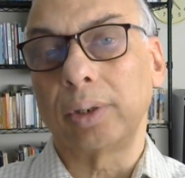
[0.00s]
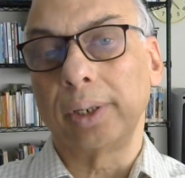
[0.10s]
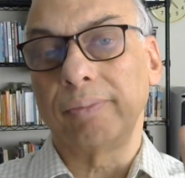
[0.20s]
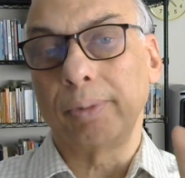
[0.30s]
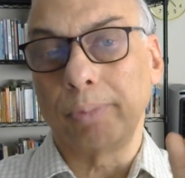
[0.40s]

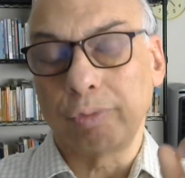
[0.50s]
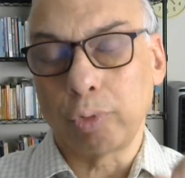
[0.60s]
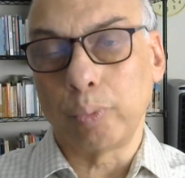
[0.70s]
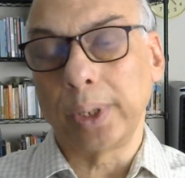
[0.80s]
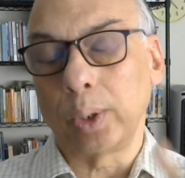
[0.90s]
even
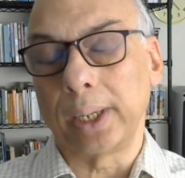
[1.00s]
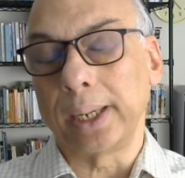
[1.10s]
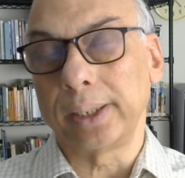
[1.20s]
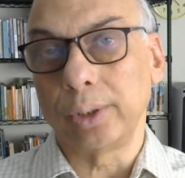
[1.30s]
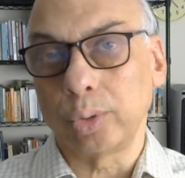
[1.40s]
before we
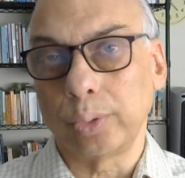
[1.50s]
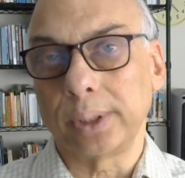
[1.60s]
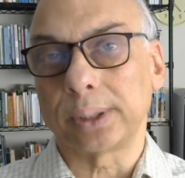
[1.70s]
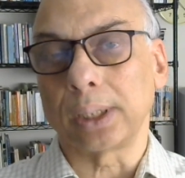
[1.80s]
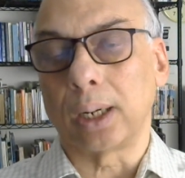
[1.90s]
get into
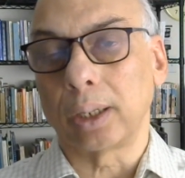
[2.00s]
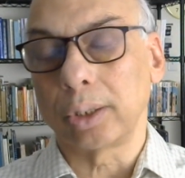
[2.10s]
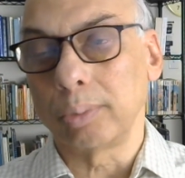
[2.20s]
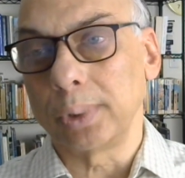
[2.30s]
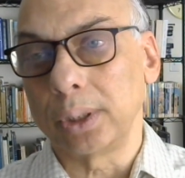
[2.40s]
his
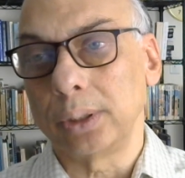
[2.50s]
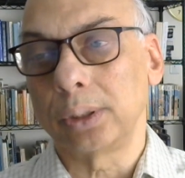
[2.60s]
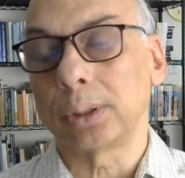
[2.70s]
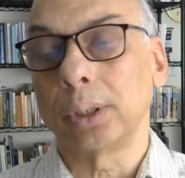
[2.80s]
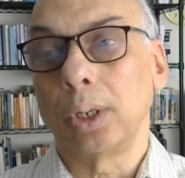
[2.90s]

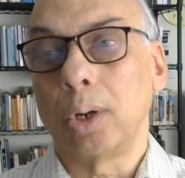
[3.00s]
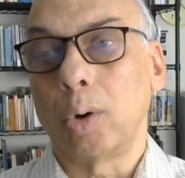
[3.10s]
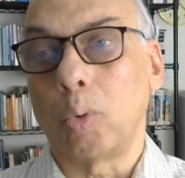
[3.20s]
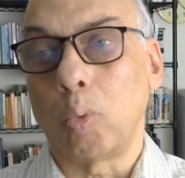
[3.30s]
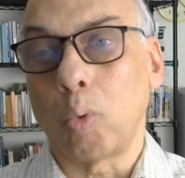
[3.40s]
arguments,
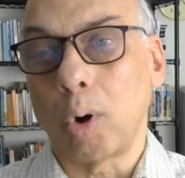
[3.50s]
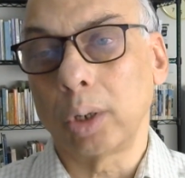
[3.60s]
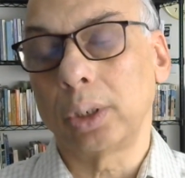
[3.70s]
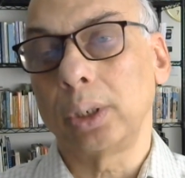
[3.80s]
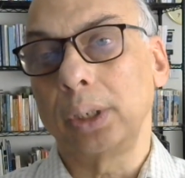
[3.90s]

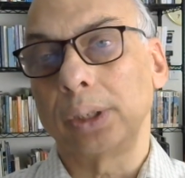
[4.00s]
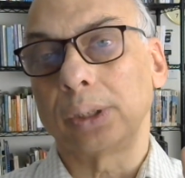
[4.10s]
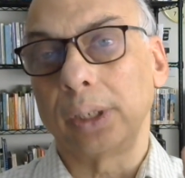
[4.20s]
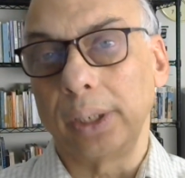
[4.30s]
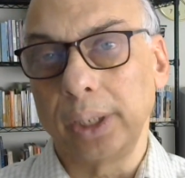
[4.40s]
what is
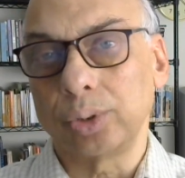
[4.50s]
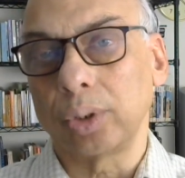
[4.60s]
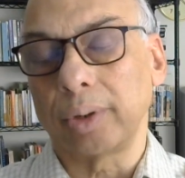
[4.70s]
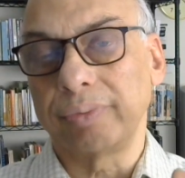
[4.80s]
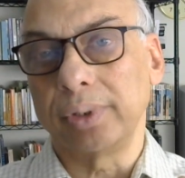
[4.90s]
the
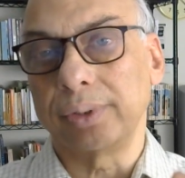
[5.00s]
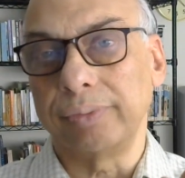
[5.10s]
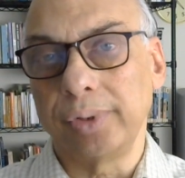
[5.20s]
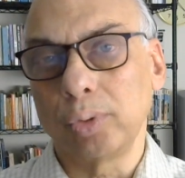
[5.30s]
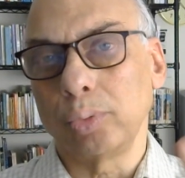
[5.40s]
nature of this
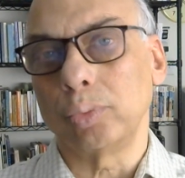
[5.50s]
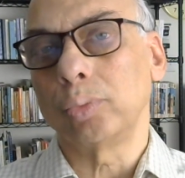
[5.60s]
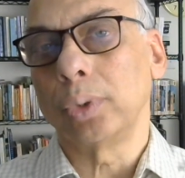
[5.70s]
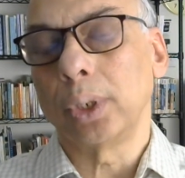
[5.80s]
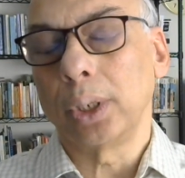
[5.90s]
view?
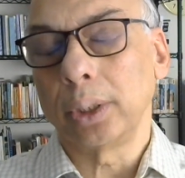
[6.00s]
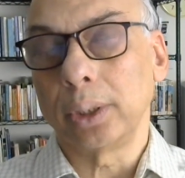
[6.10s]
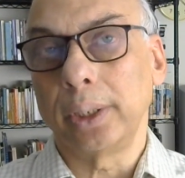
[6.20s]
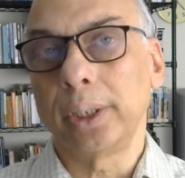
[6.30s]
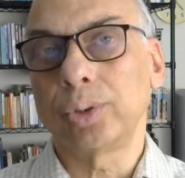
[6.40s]

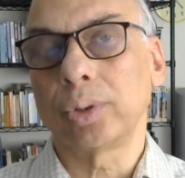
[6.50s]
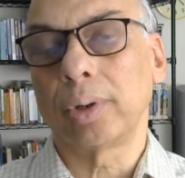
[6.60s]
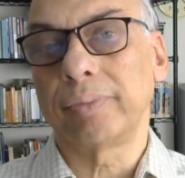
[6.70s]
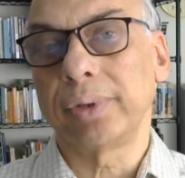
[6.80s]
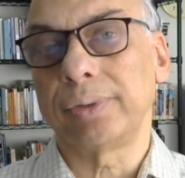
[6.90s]
The nature
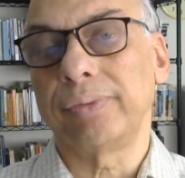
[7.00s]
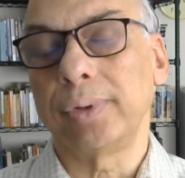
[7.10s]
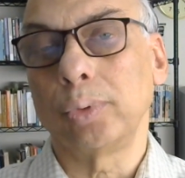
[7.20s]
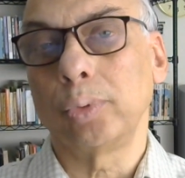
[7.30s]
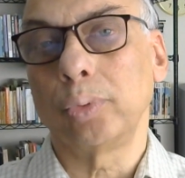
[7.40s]
of this
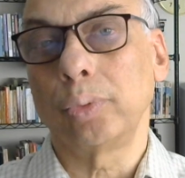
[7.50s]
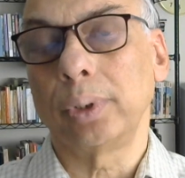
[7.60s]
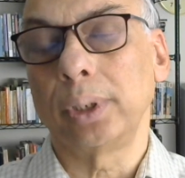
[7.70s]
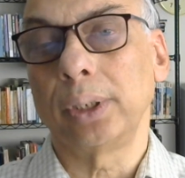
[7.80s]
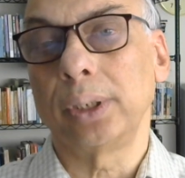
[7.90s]
view
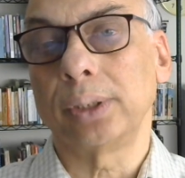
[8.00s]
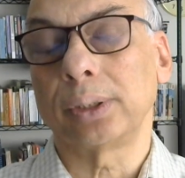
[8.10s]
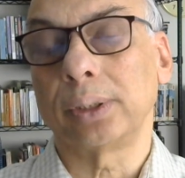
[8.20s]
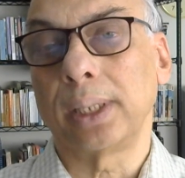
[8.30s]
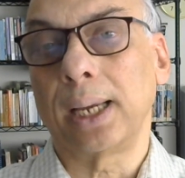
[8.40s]

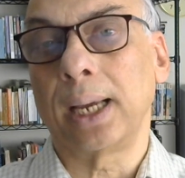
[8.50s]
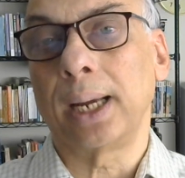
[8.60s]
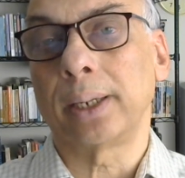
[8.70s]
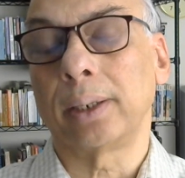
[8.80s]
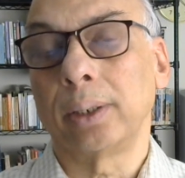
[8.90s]
is that